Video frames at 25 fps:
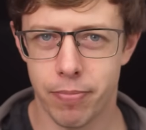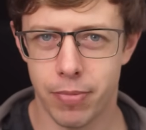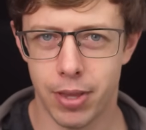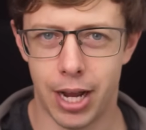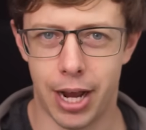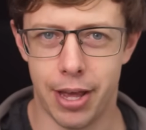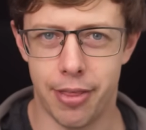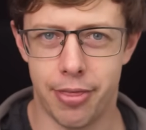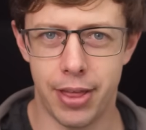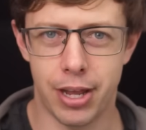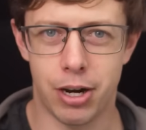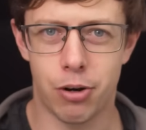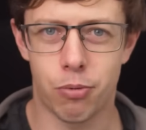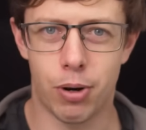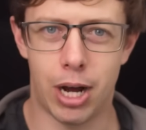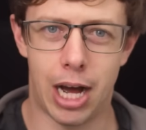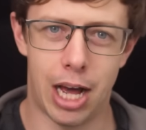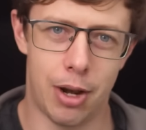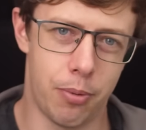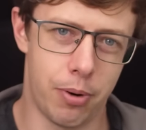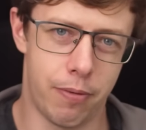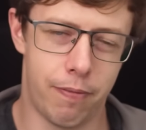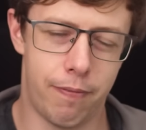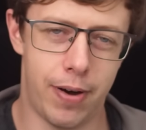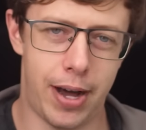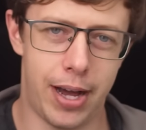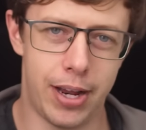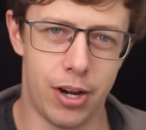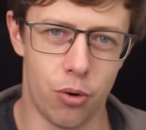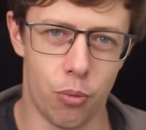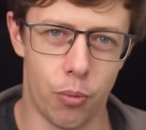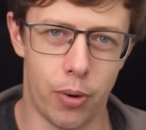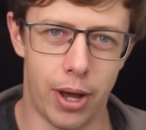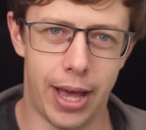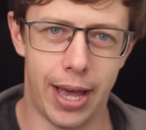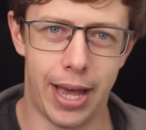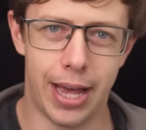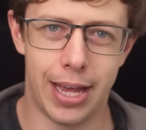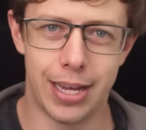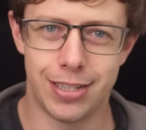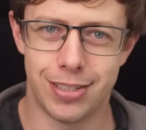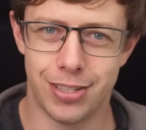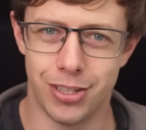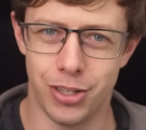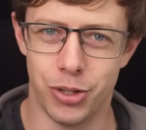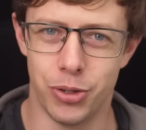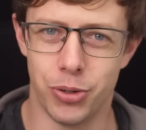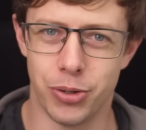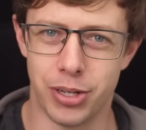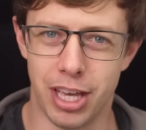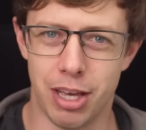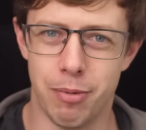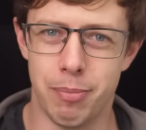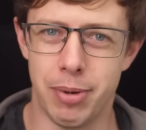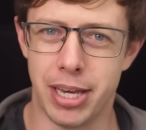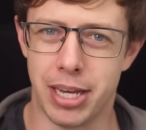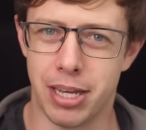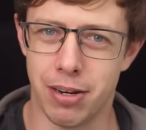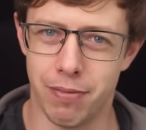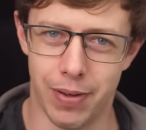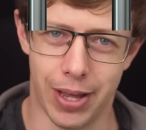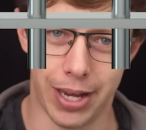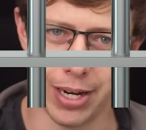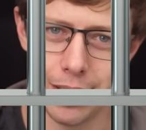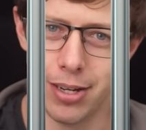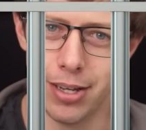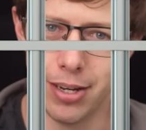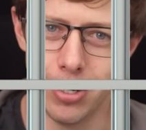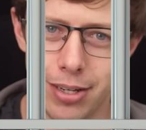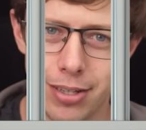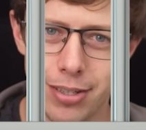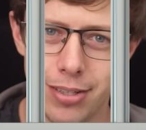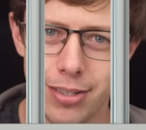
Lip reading: I think Ron would find a way to get me convicted.